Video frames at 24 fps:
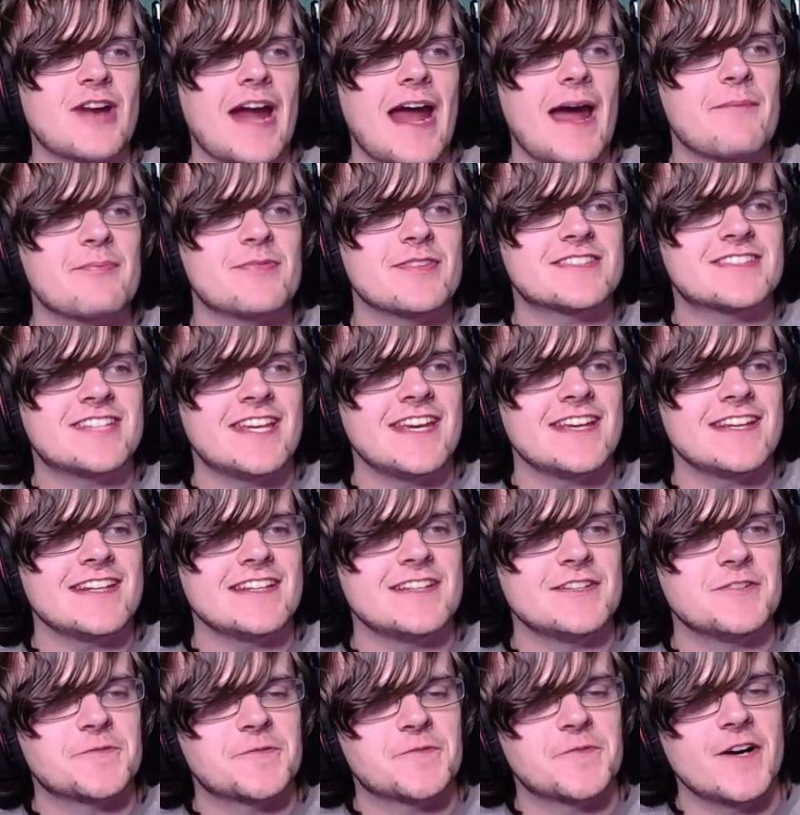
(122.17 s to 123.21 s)
grab the titty,
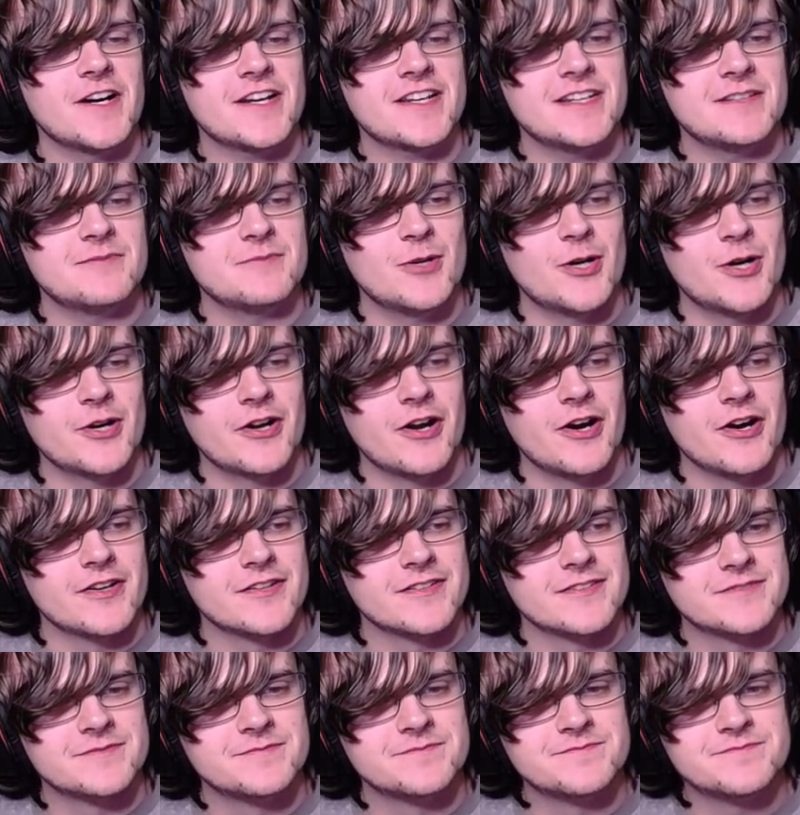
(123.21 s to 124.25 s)
you fucking
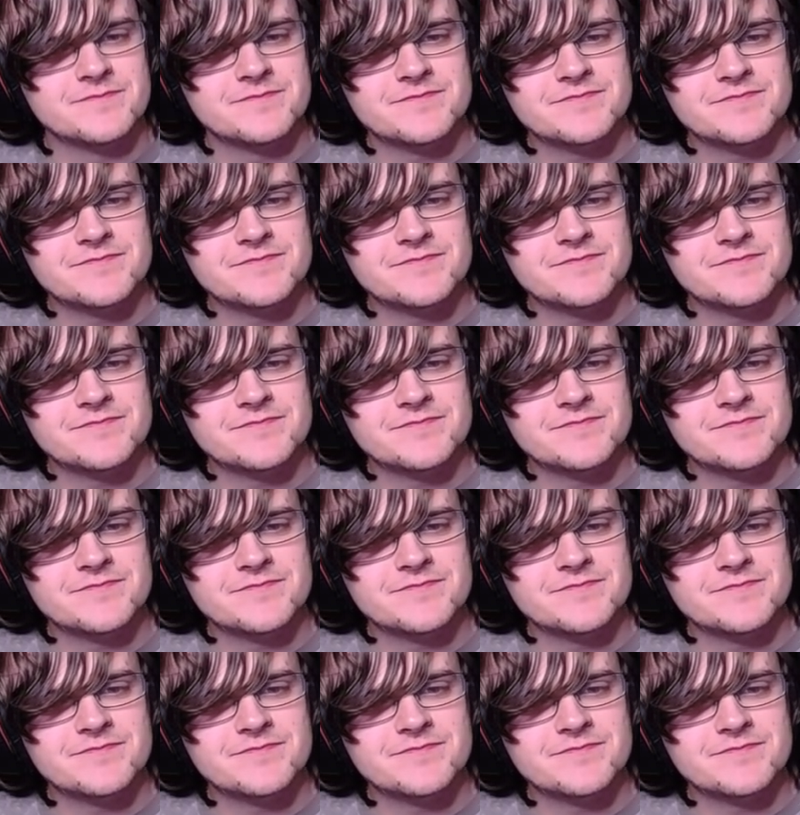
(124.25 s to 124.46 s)
moron.